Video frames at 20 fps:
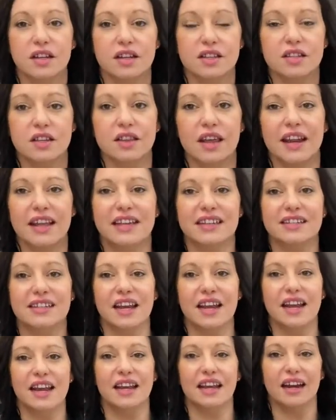so that I can
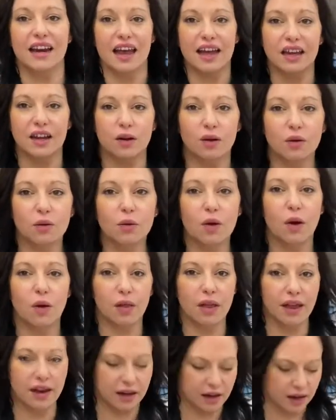take and I can roll it